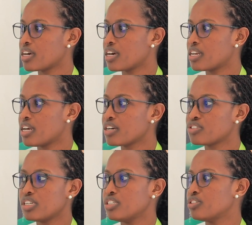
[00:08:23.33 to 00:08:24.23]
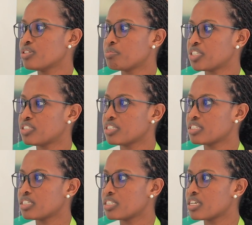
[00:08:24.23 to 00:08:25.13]
card, actually you don't
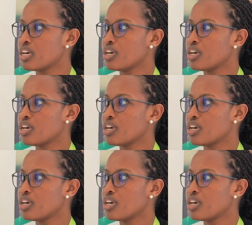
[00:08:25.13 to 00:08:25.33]
purchase it.